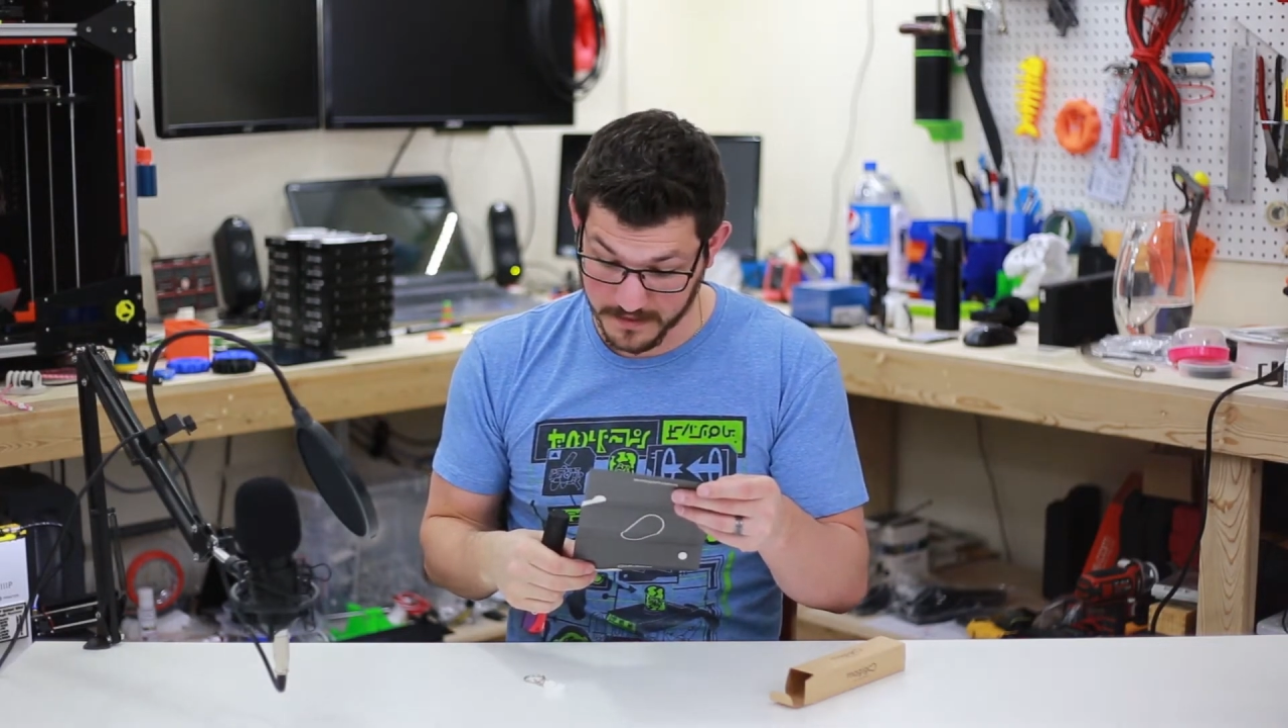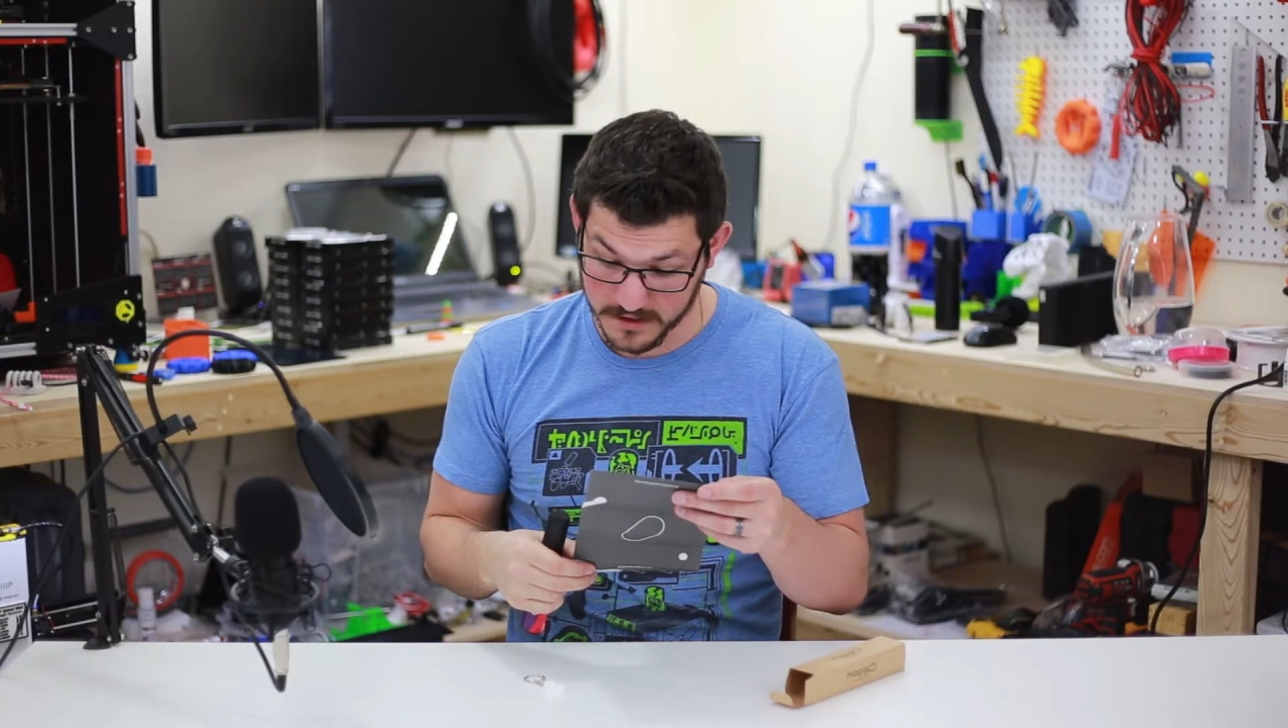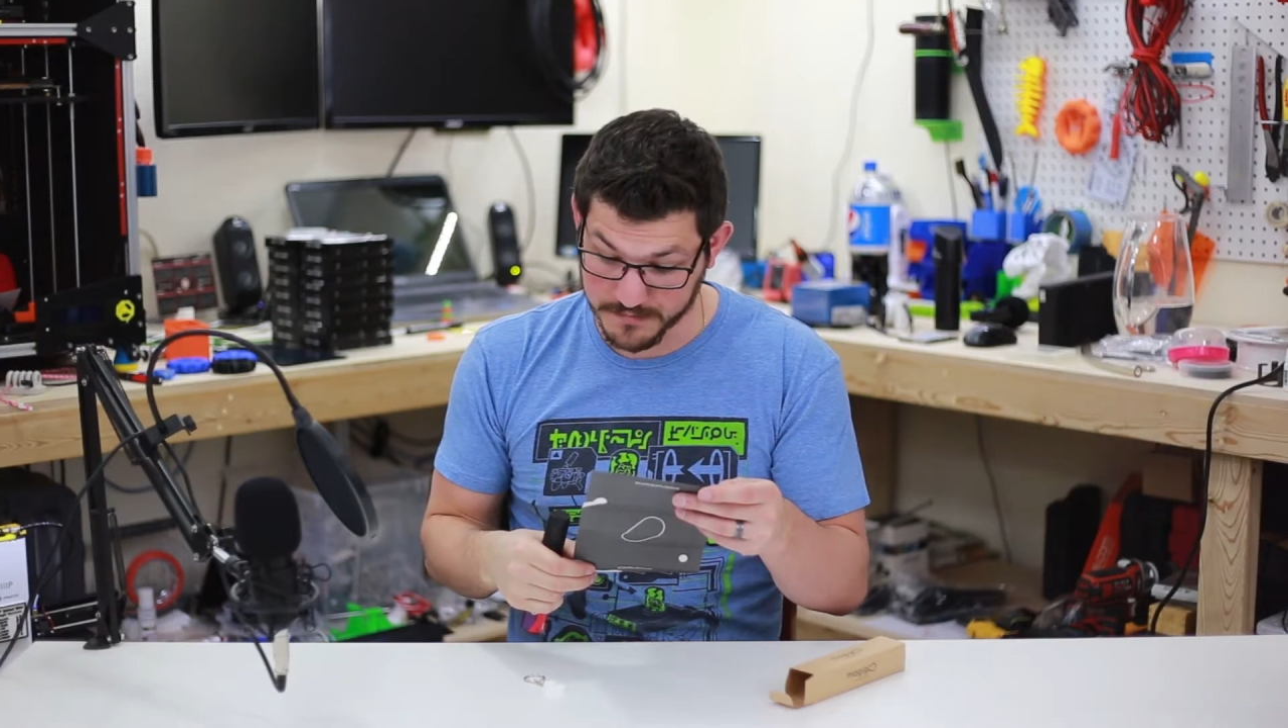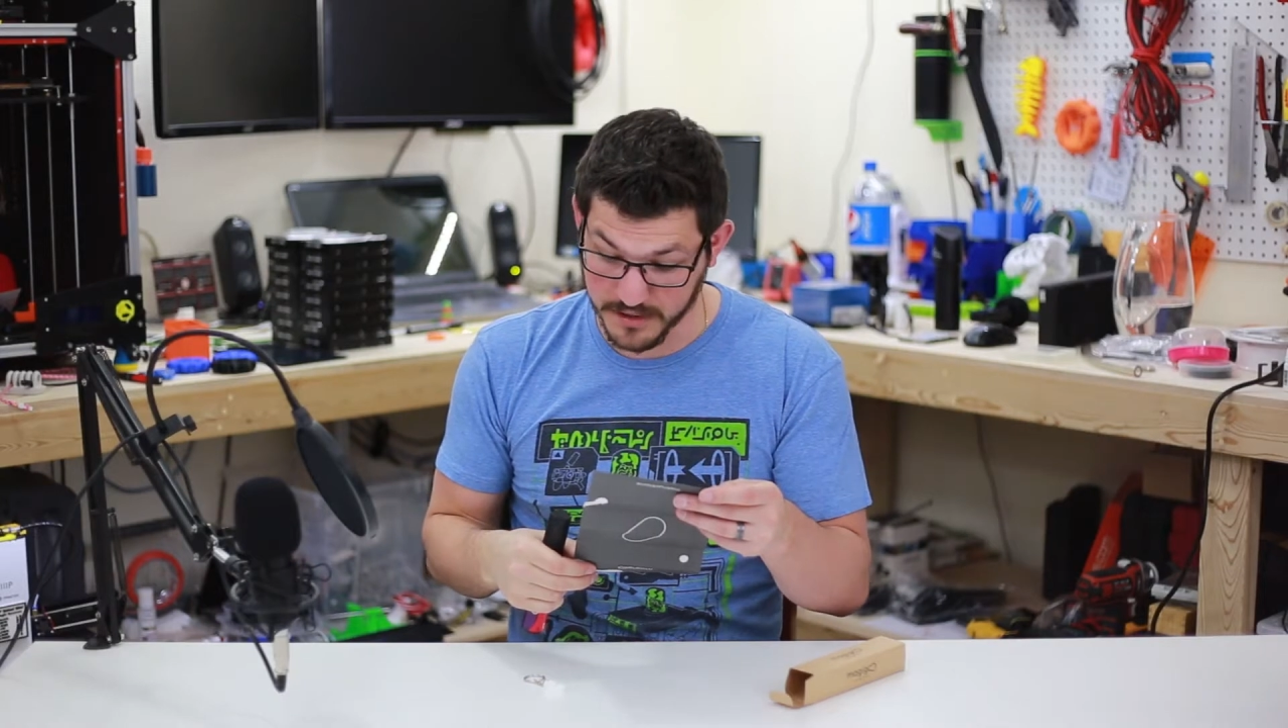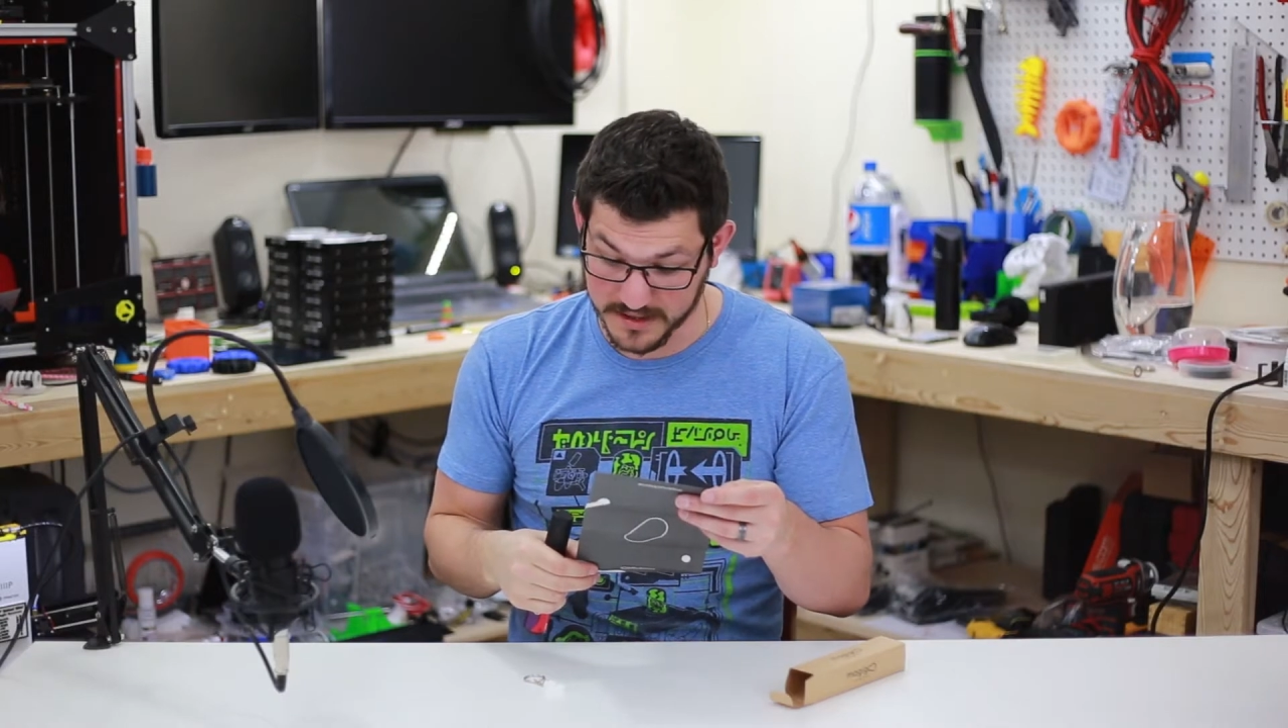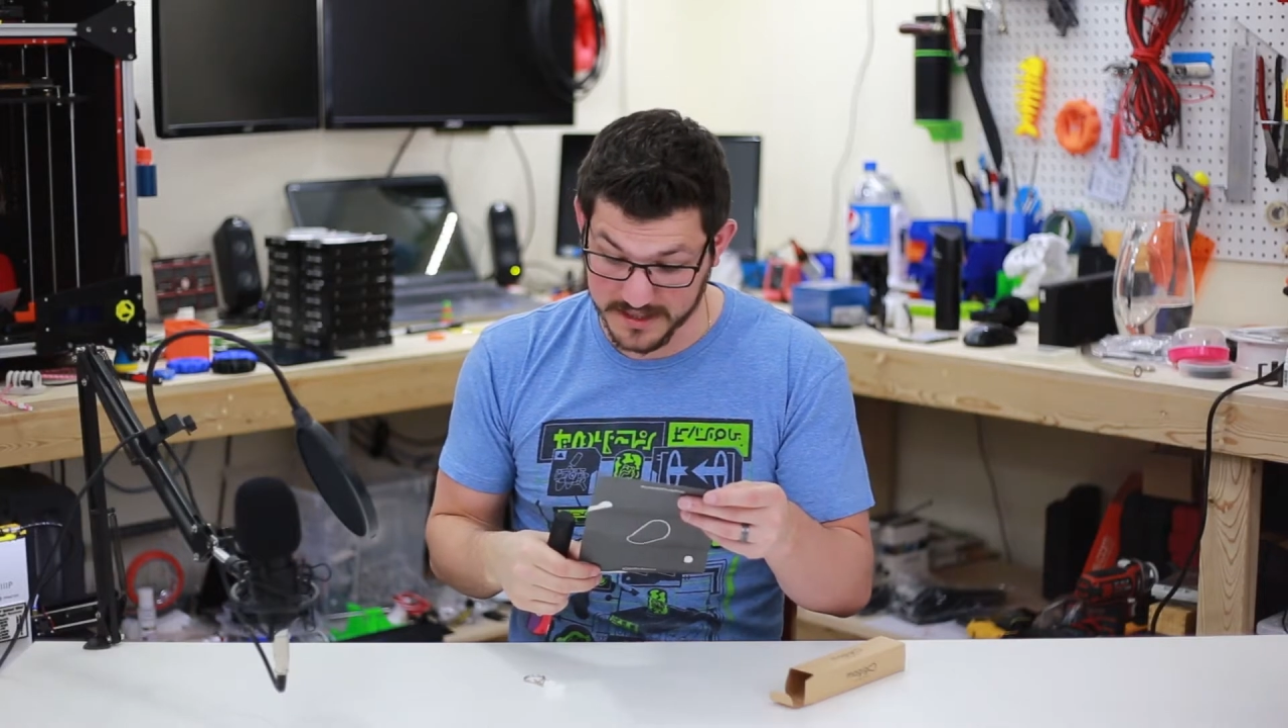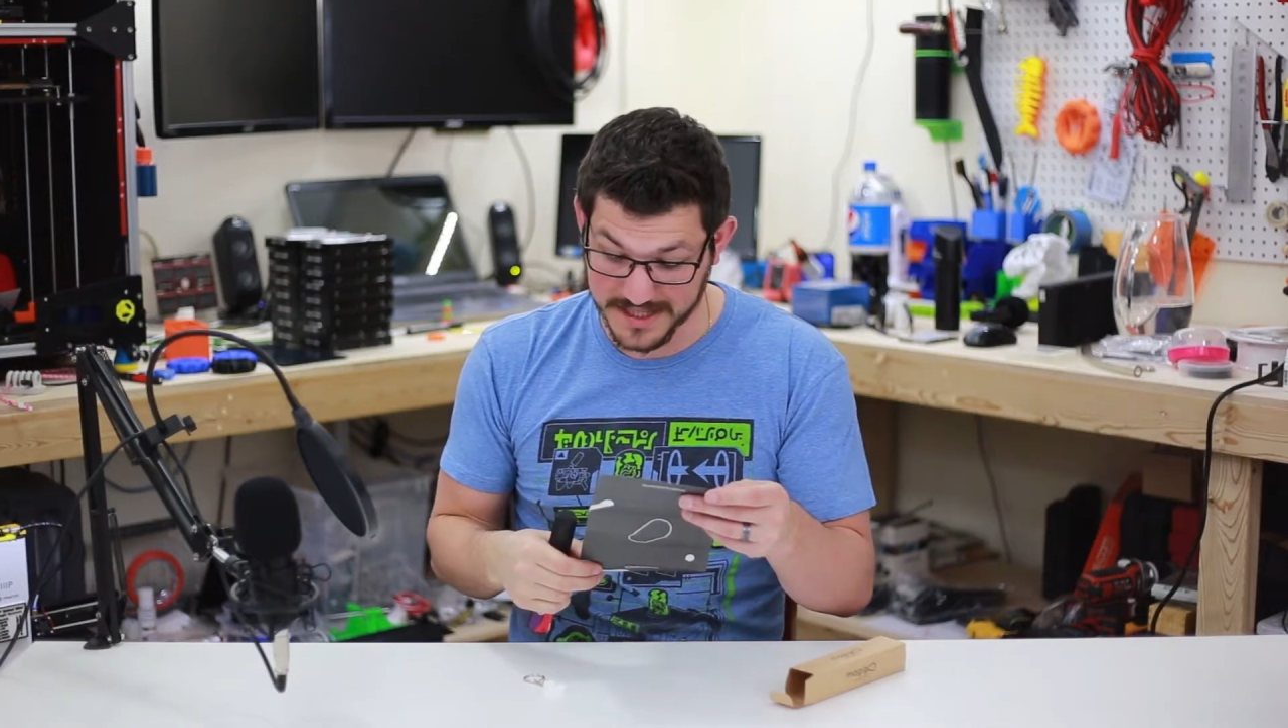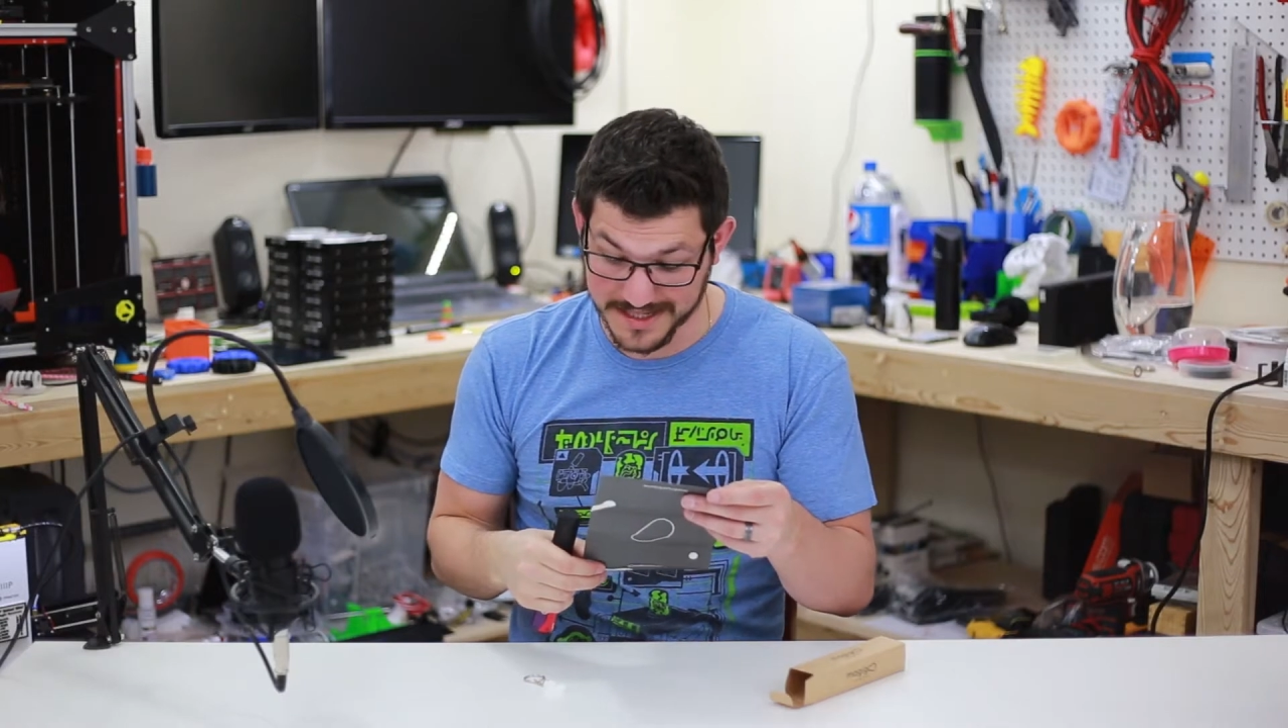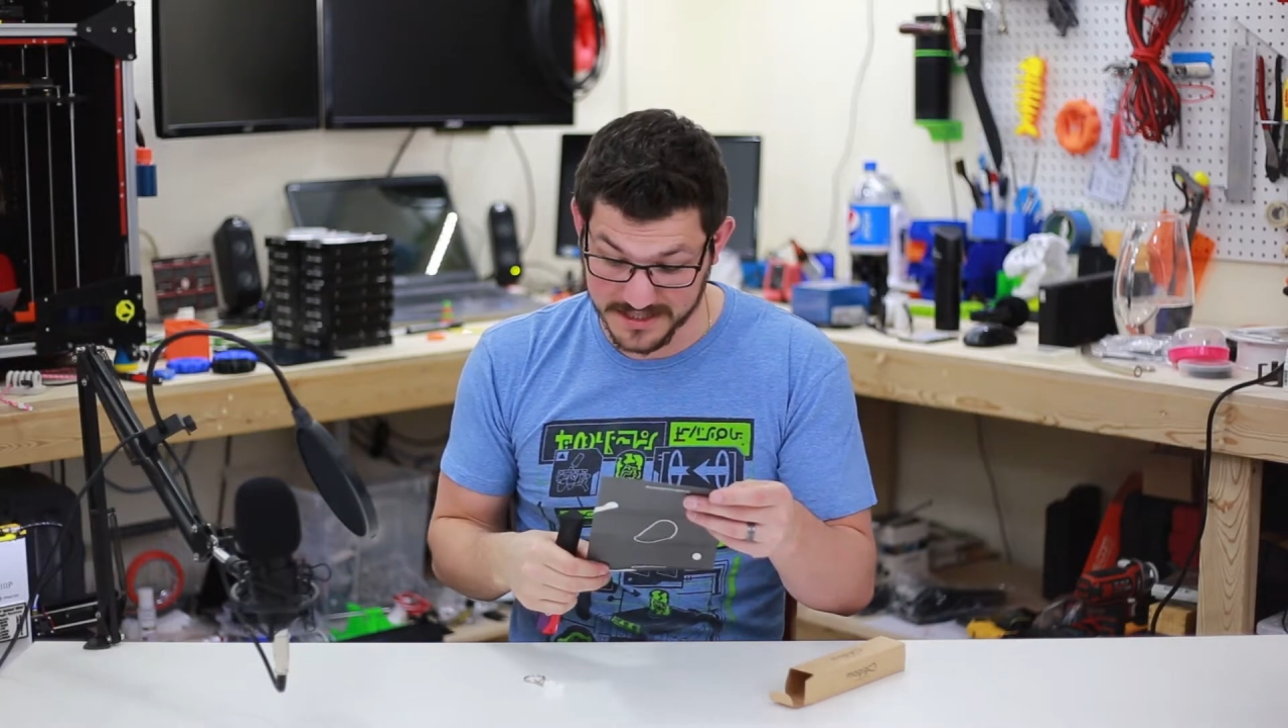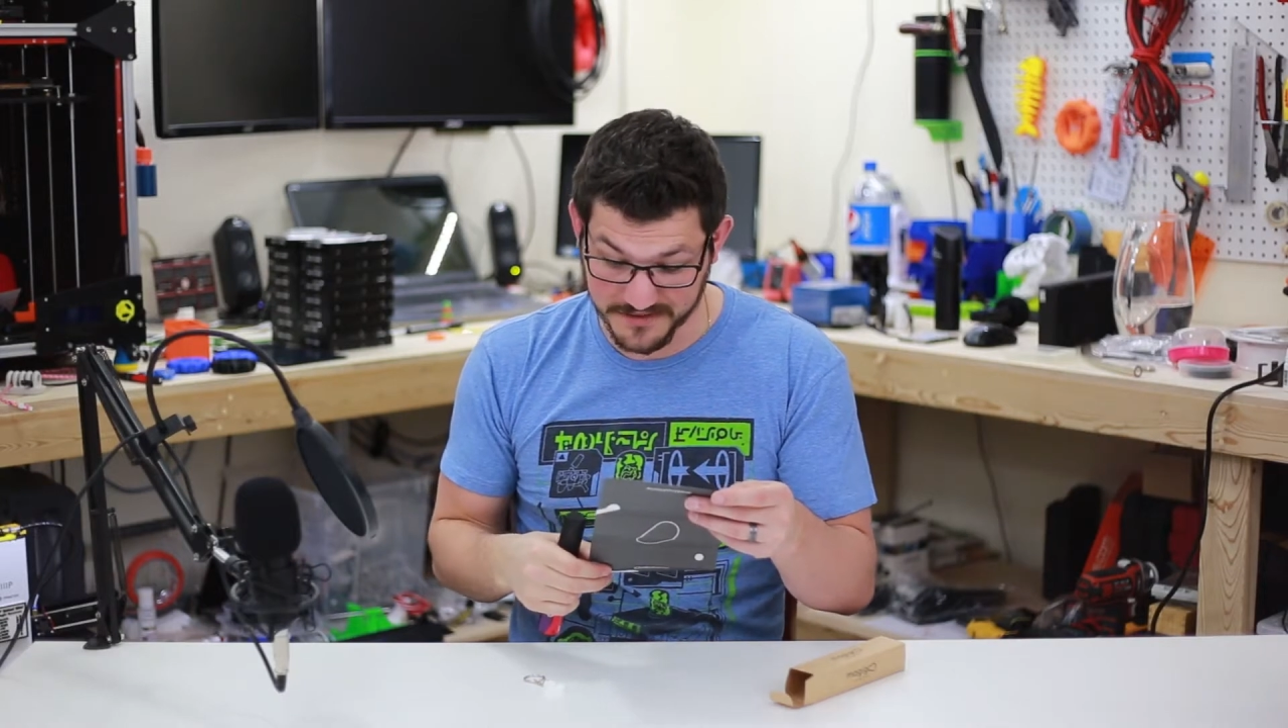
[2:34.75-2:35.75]
Spread the
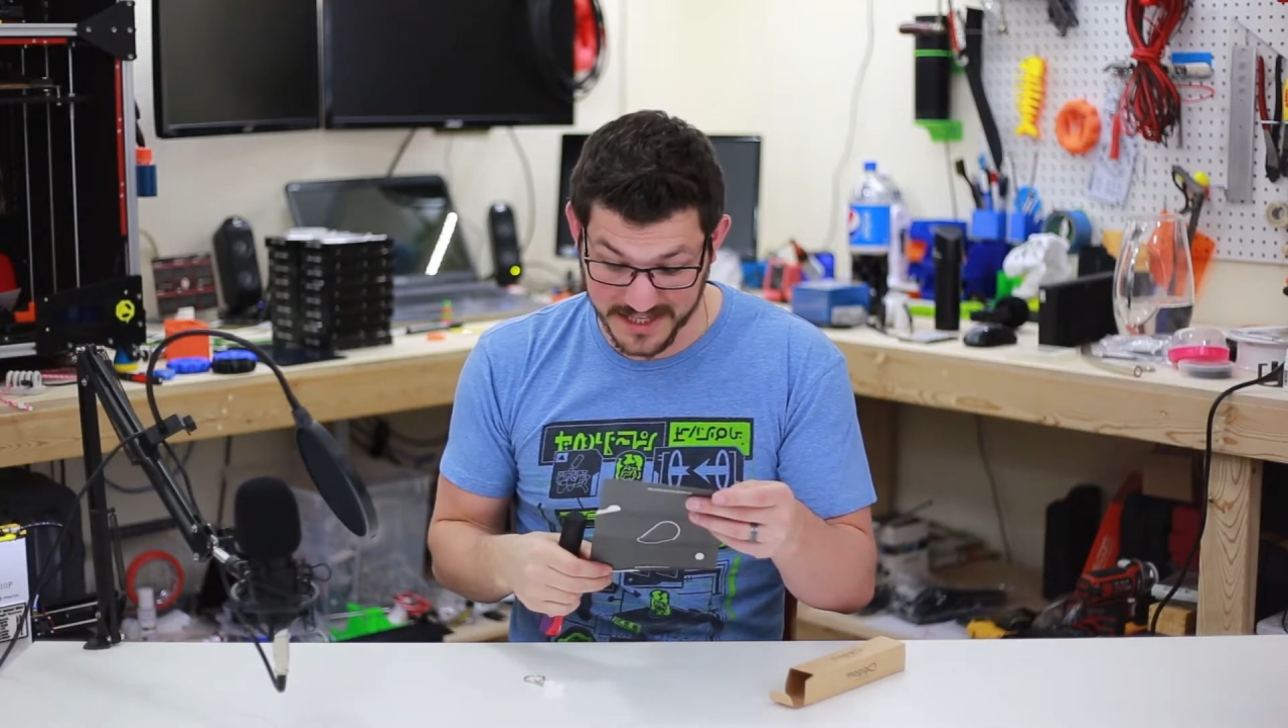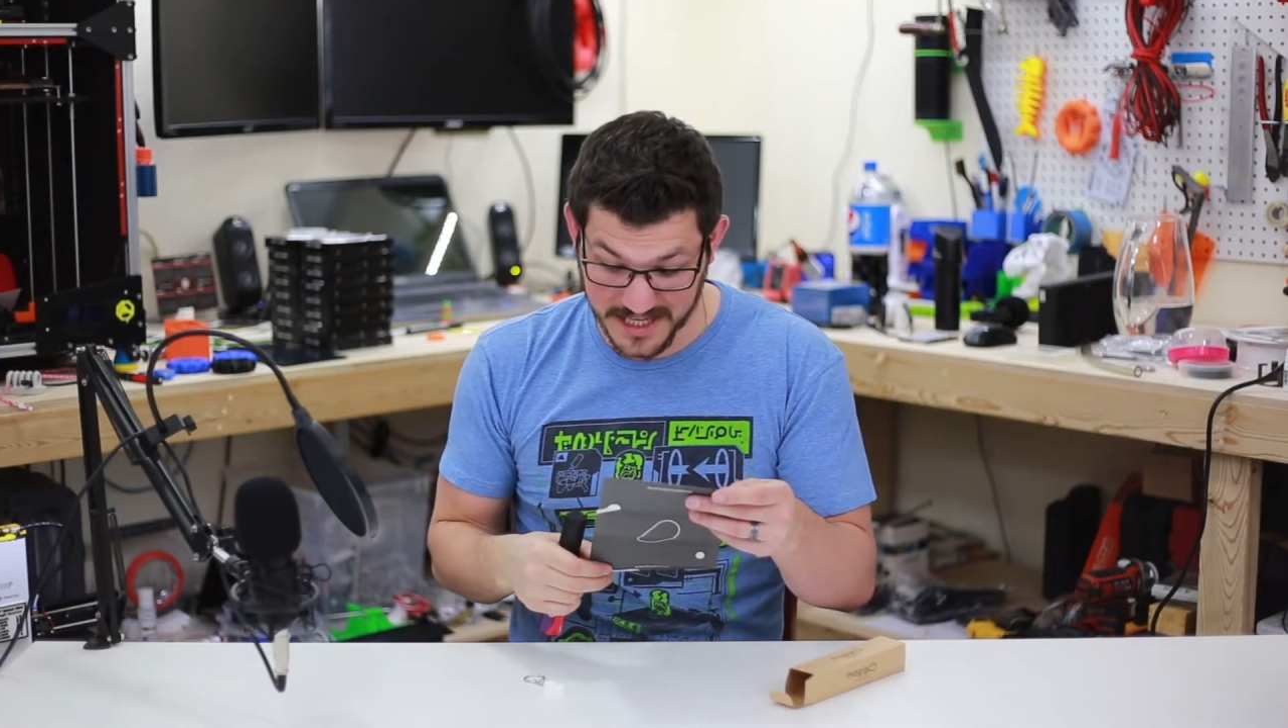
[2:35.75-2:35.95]
adhesive